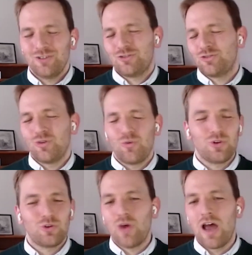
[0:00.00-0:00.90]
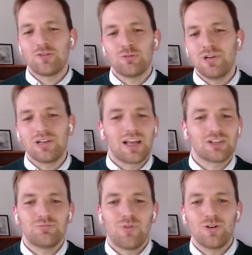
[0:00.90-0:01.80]
So we do have to make
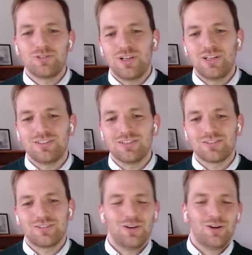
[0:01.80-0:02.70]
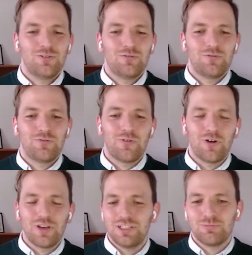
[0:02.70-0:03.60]
like small changes
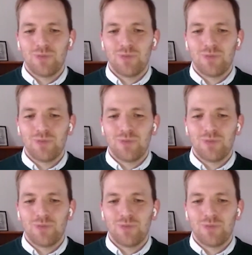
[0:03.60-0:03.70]
for each